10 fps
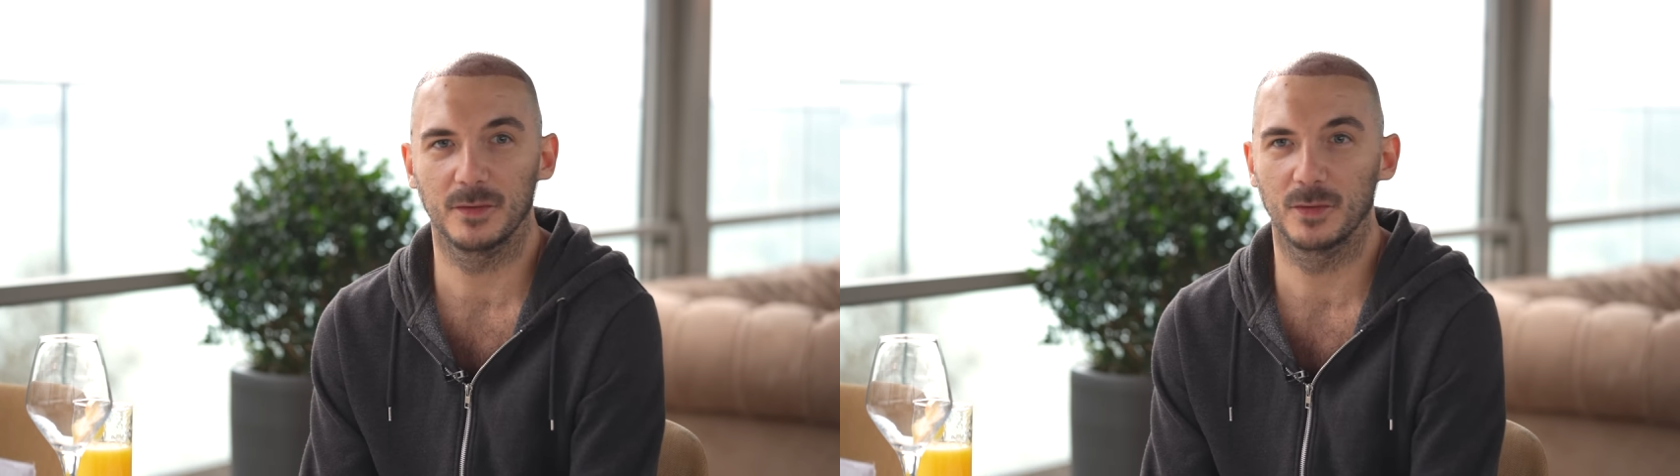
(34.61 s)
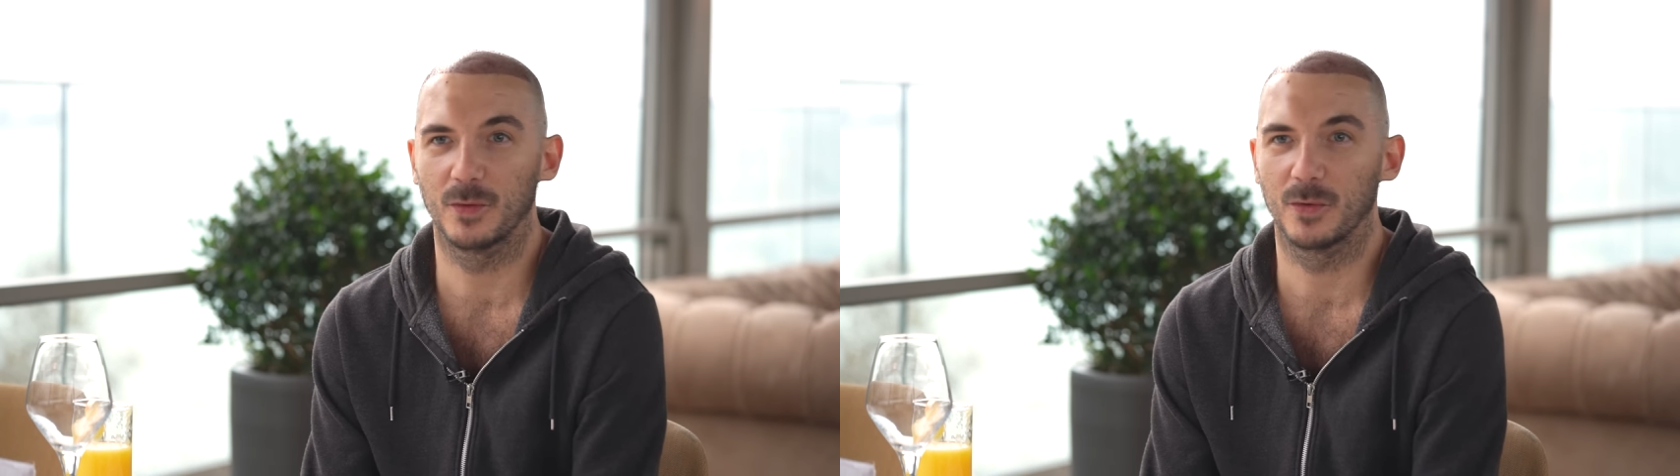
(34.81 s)

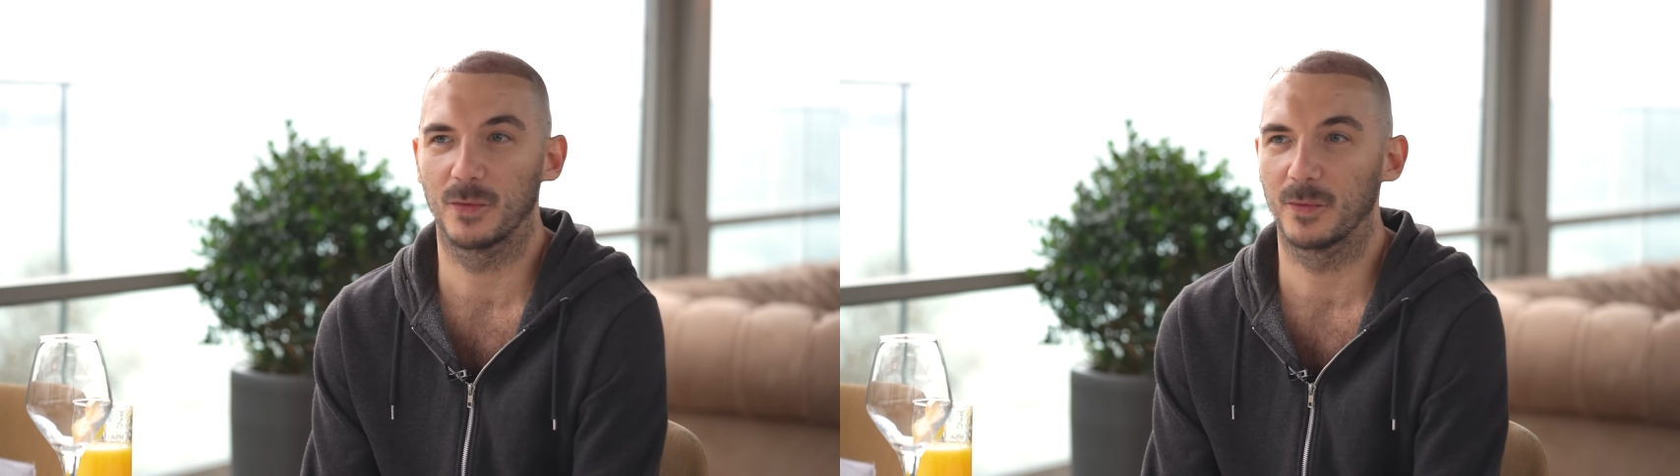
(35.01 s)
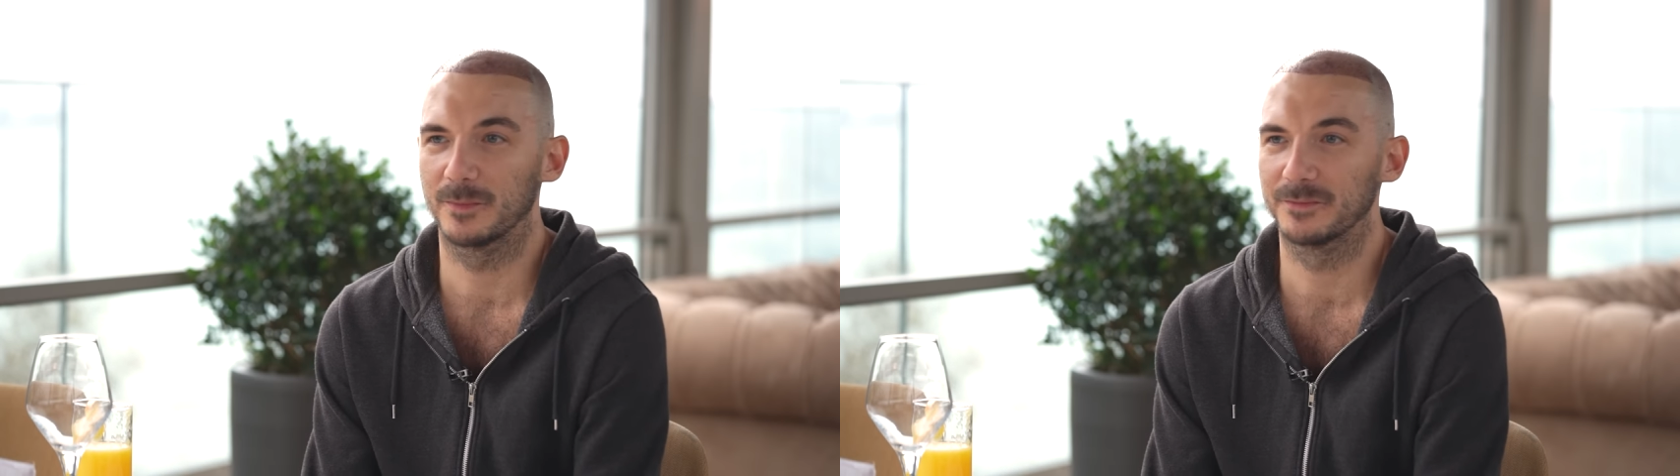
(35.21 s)
So
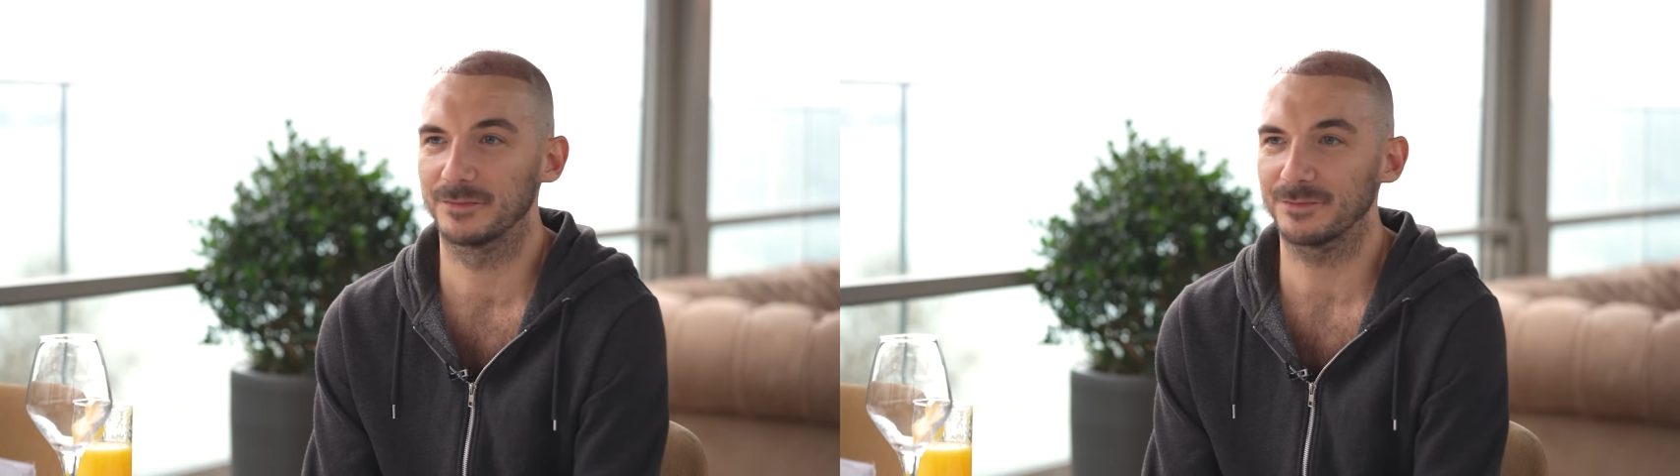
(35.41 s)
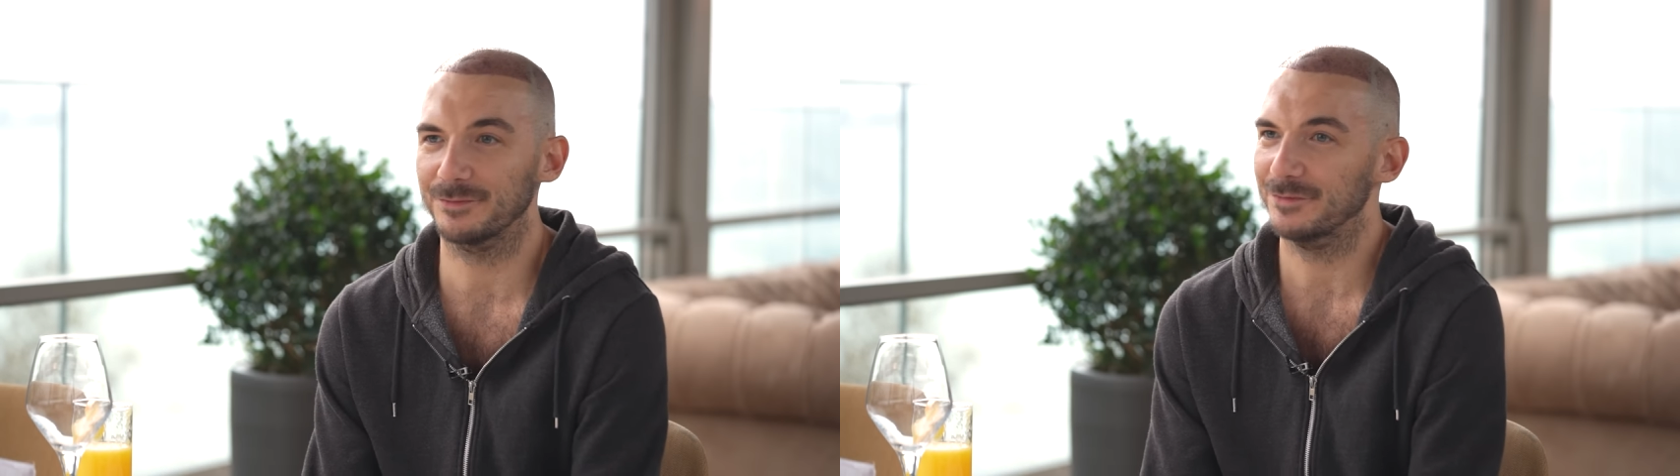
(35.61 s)

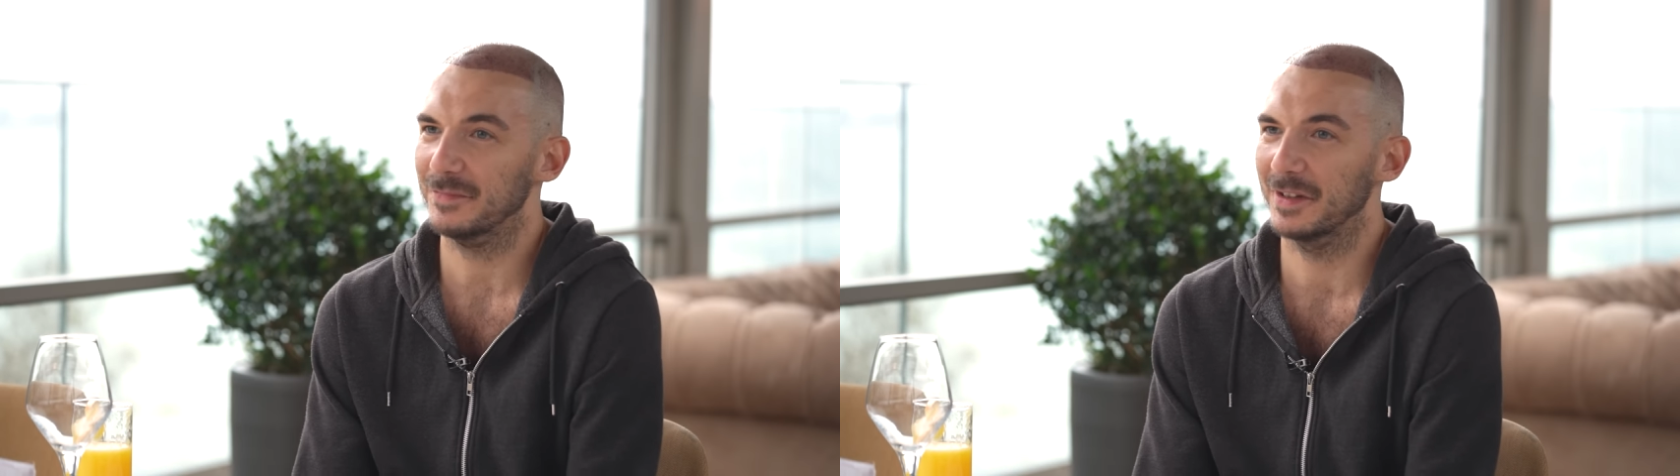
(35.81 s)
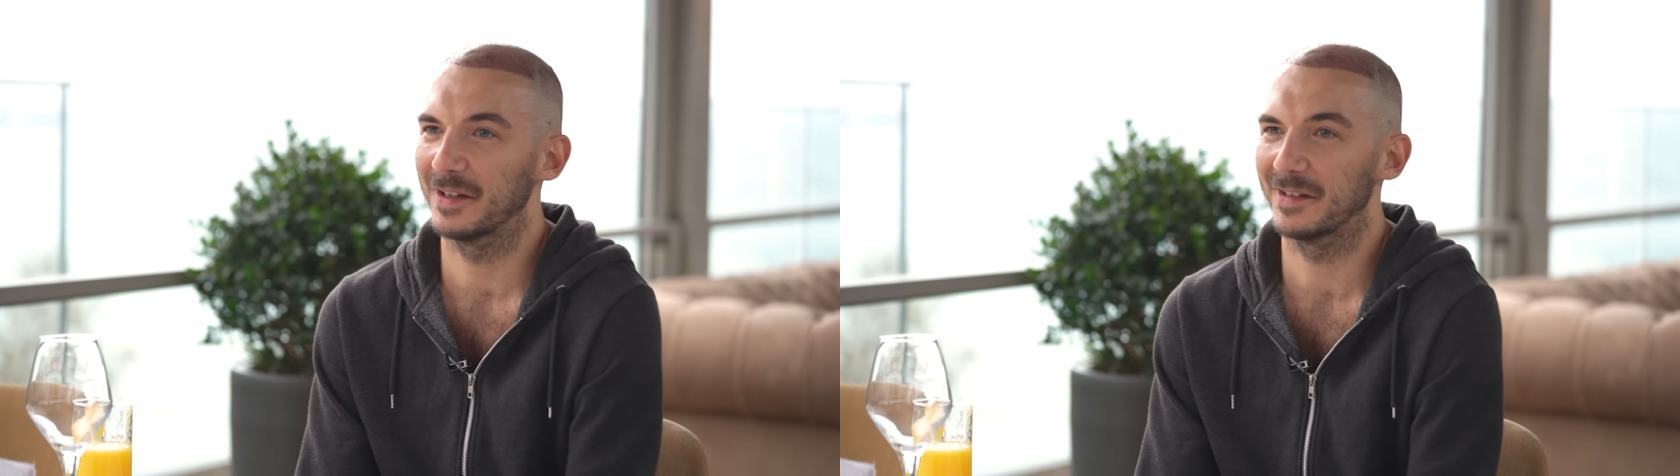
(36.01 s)

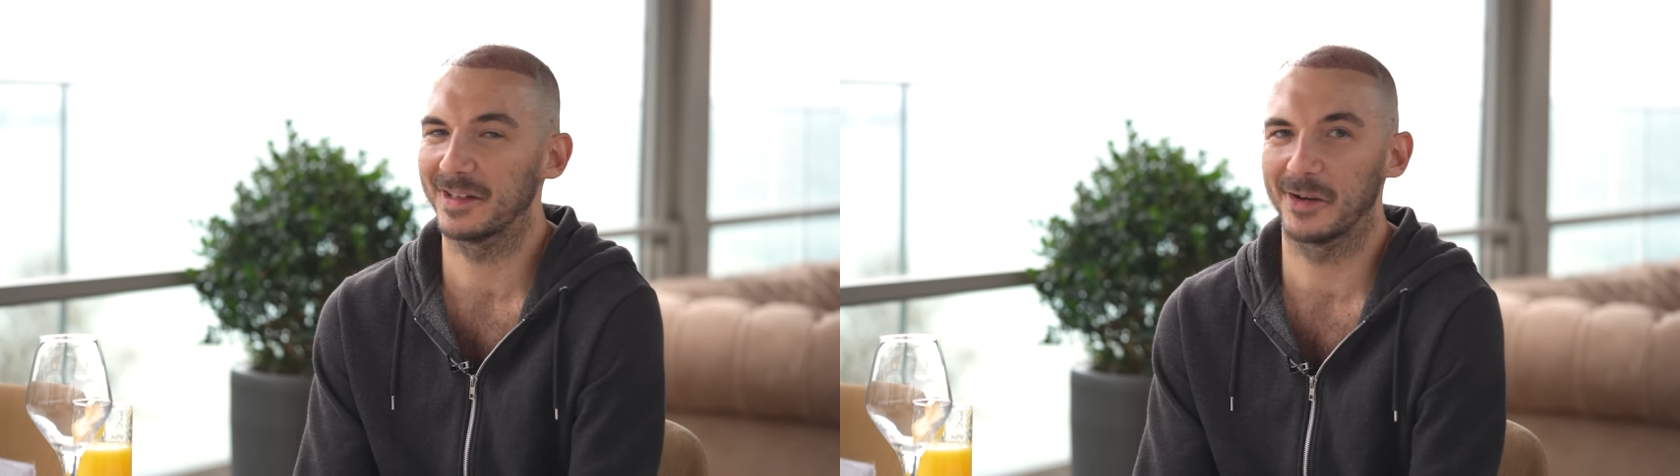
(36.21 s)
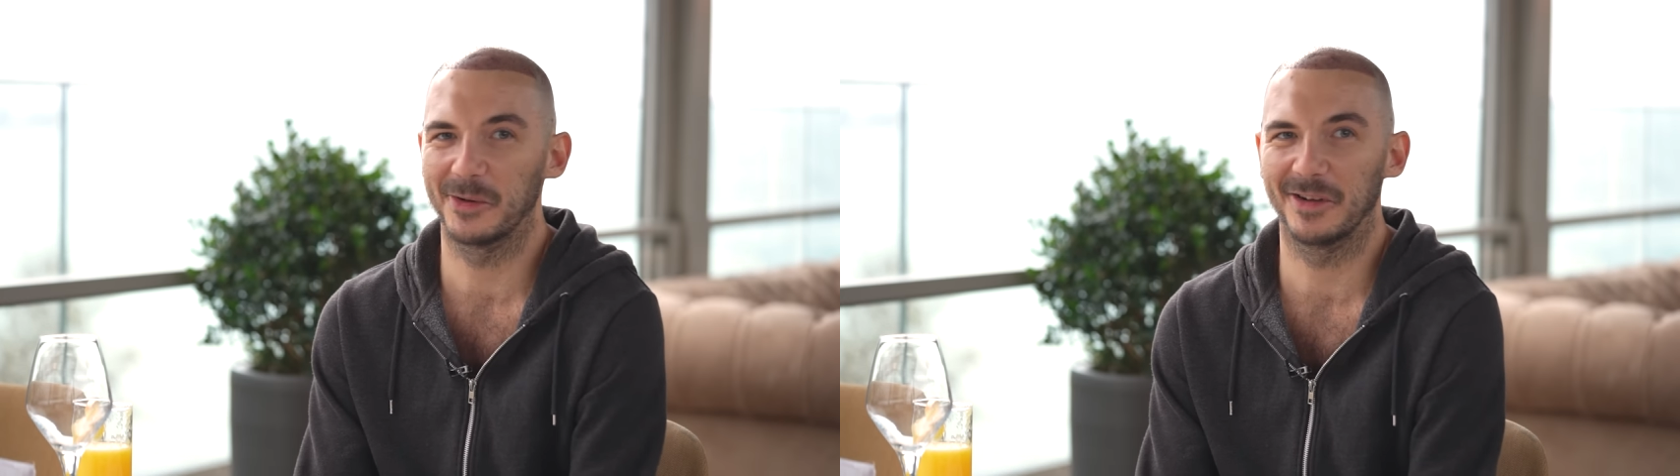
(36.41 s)
let's
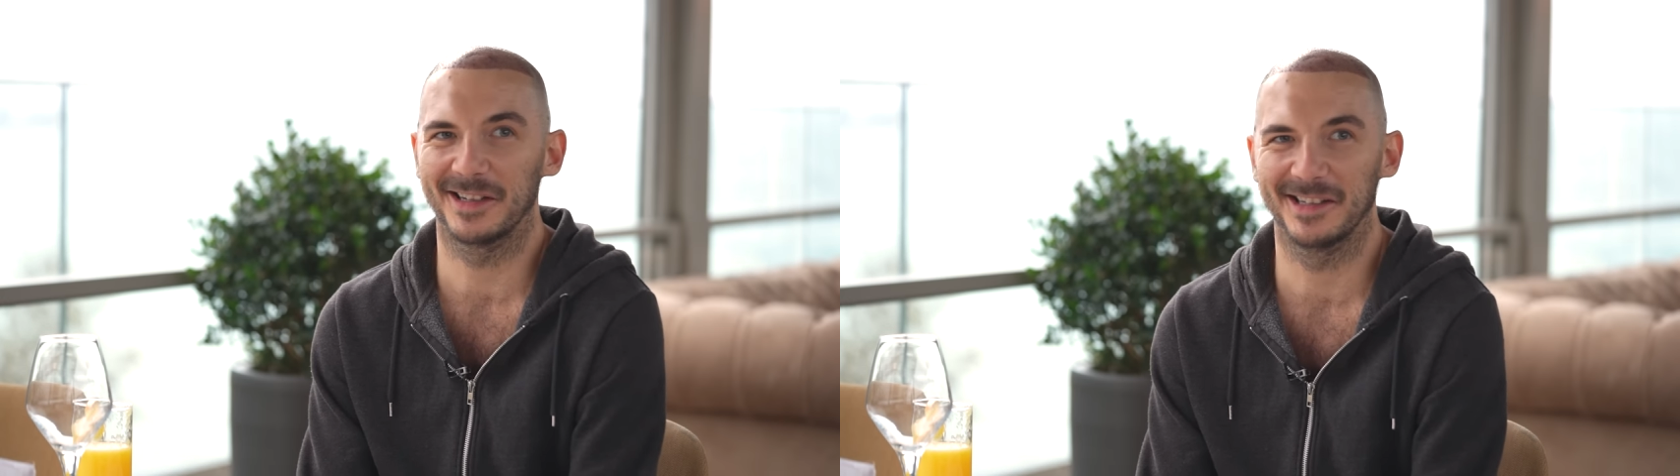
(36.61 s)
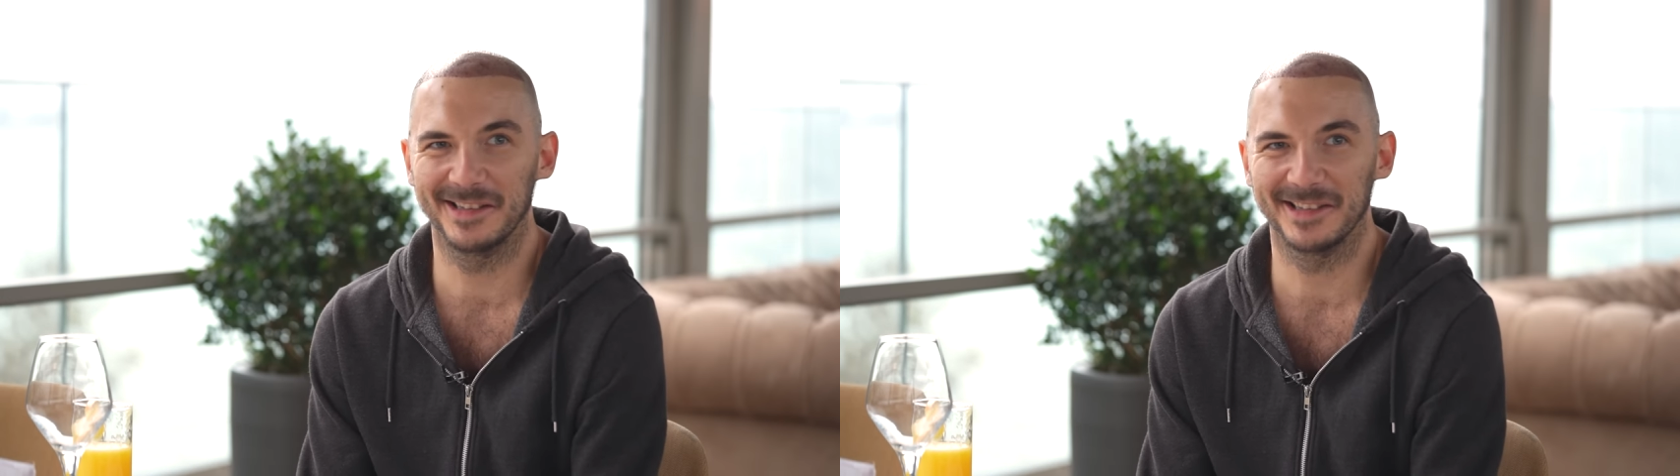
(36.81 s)
carry on
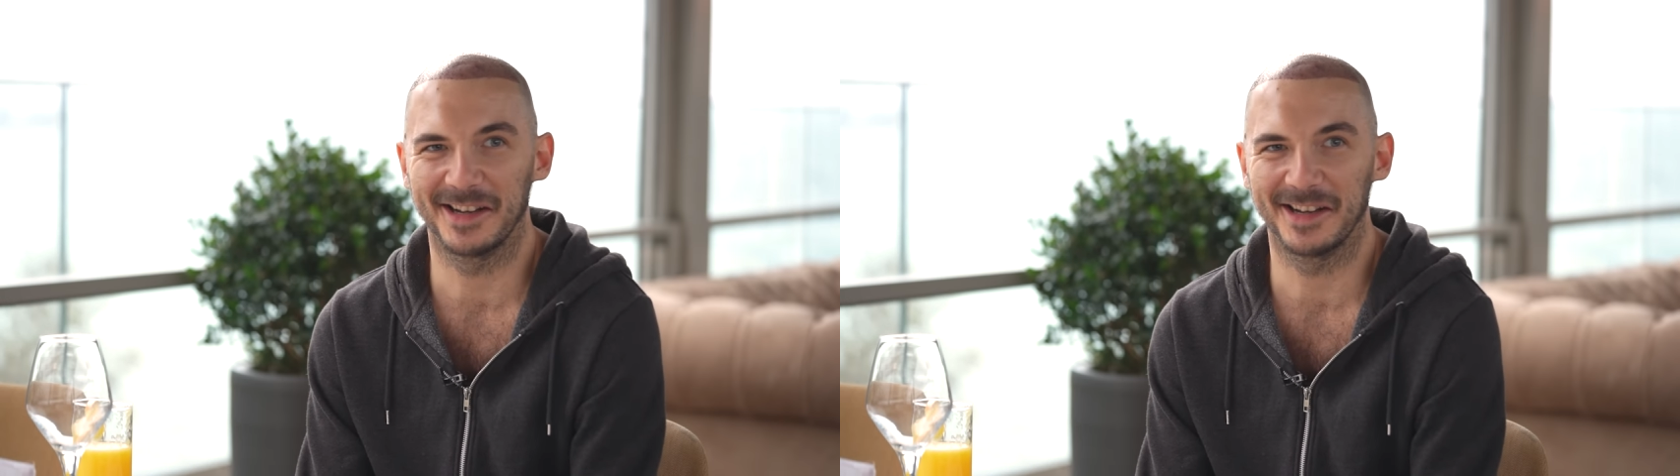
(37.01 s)
like this,